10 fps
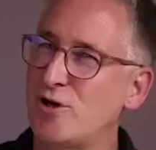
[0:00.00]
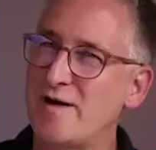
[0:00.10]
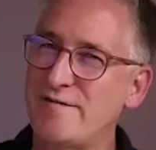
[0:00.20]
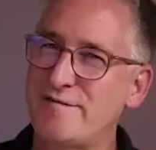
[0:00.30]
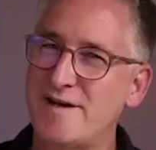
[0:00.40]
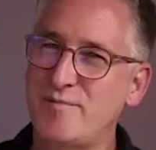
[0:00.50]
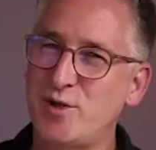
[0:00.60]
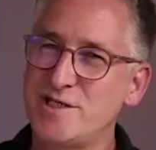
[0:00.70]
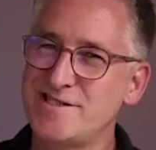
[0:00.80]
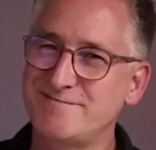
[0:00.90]
my 5
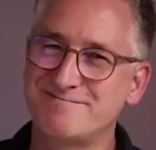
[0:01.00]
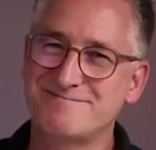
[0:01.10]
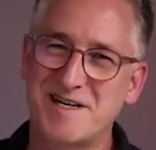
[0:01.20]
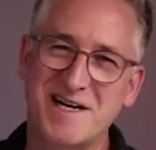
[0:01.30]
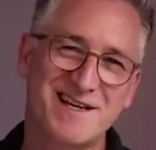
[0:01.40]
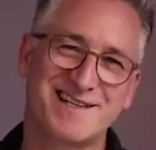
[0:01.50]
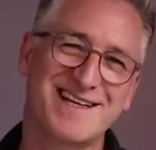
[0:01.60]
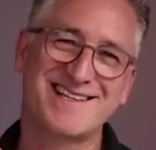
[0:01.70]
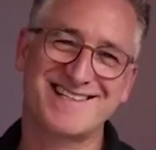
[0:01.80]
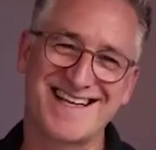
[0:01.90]
points. I think
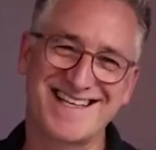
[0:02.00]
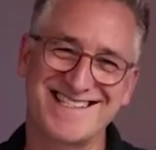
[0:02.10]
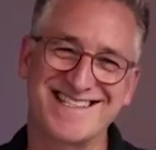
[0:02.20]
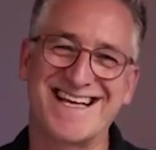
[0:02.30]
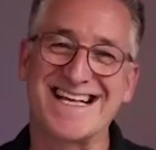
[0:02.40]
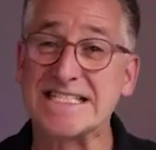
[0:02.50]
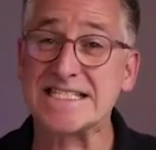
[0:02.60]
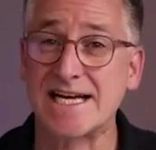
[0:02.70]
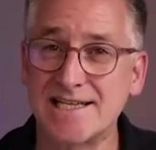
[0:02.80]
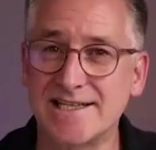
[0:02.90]
that's
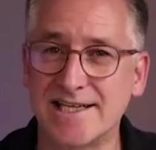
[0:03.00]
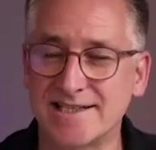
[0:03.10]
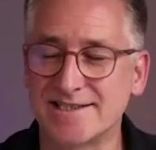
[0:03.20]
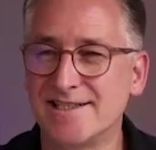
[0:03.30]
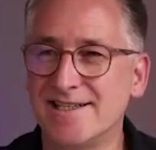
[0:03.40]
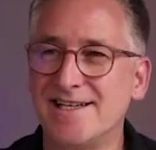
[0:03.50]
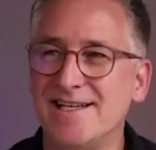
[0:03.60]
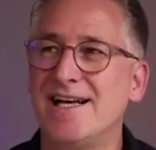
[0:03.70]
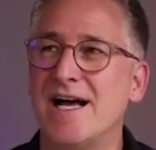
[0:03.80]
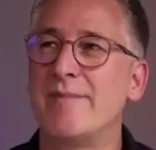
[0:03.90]
exactly that.
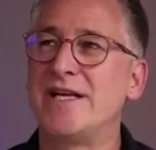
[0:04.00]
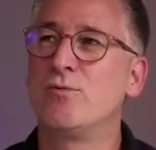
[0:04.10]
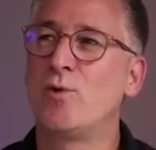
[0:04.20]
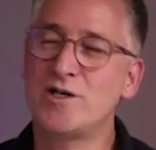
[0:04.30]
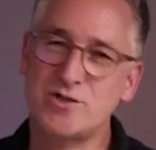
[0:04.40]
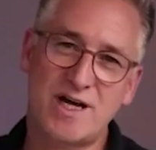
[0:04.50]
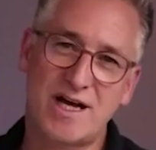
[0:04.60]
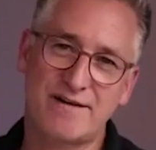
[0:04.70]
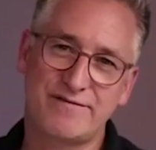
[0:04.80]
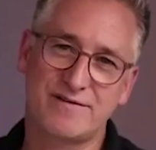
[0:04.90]
I mean, you want to
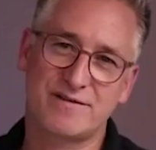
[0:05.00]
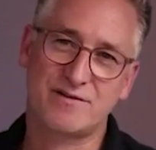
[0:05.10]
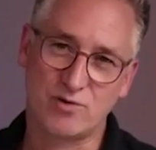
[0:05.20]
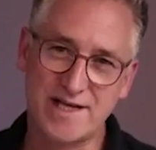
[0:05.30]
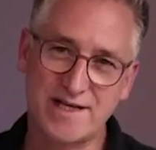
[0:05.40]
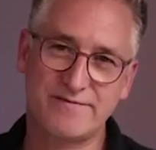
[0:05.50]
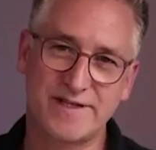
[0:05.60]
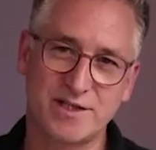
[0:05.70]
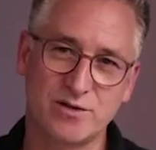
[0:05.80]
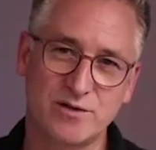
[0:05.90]
have great
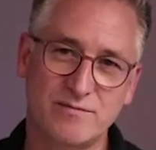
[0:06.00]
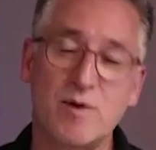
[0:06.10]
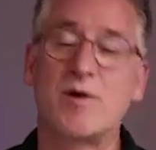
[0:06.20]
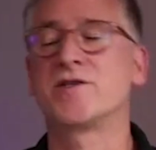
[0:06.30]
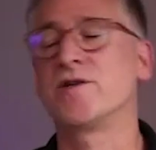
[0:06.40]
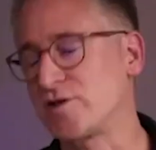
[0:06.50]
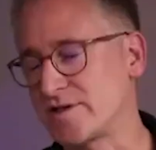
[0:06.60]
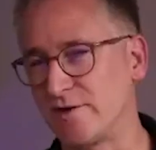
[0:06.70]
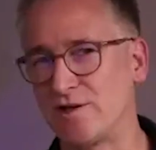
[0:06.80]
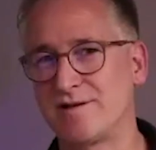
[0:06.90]
video. Oh, so first of
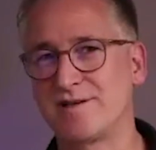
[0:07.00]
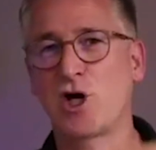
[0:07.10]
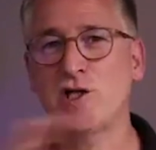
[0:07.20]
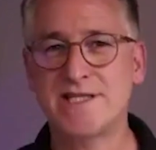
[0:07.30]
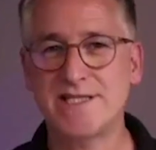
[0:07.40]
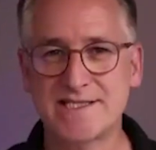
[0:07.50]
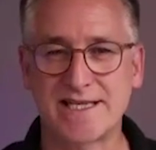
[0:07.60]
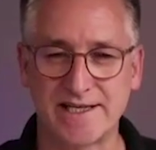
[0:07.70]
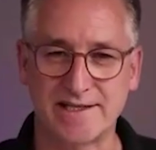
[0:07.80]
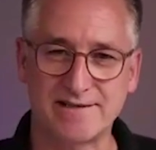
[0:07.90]
all, content is
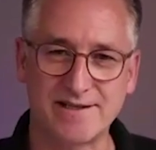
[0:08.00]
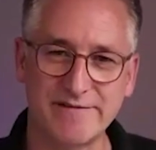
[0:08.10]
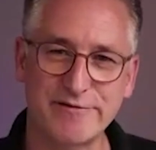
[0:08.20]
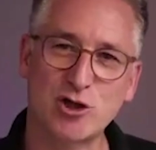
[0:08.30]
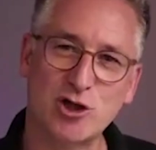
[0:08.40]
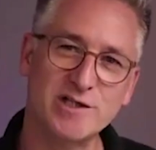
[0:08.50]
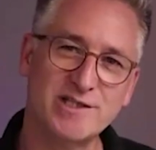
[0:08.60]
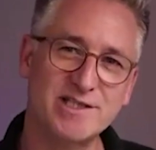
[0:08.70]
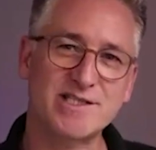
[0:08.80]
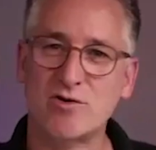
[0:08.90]
king. If your
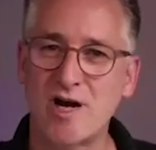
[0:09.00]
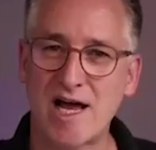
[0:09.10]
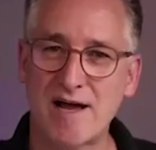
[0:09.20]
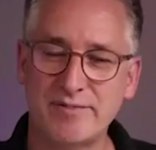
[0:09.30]
content is crap,